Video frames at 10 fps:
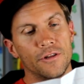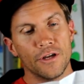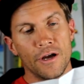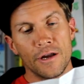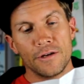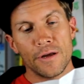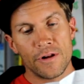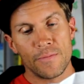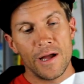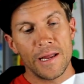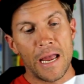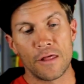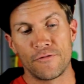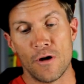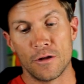Doug doesn't apply
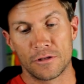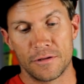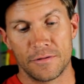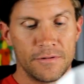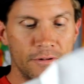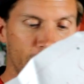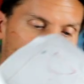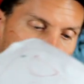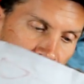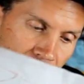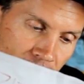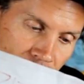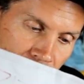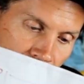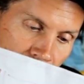asphalt.
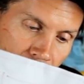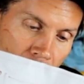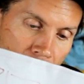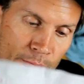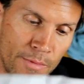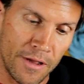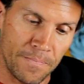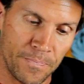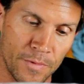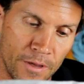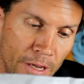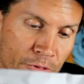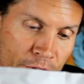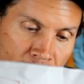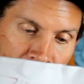Gotta admit, it's
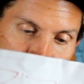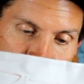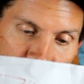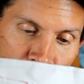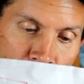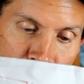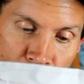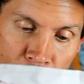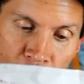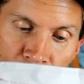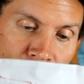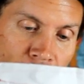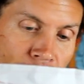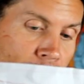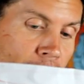time. Also,
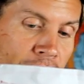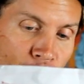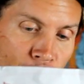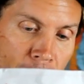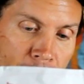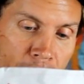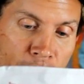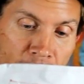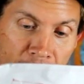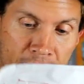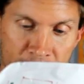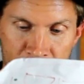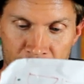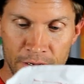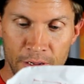this is a T-Rex apede.
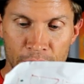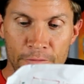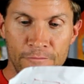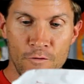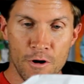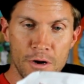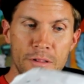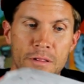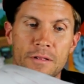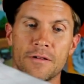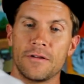Love Force.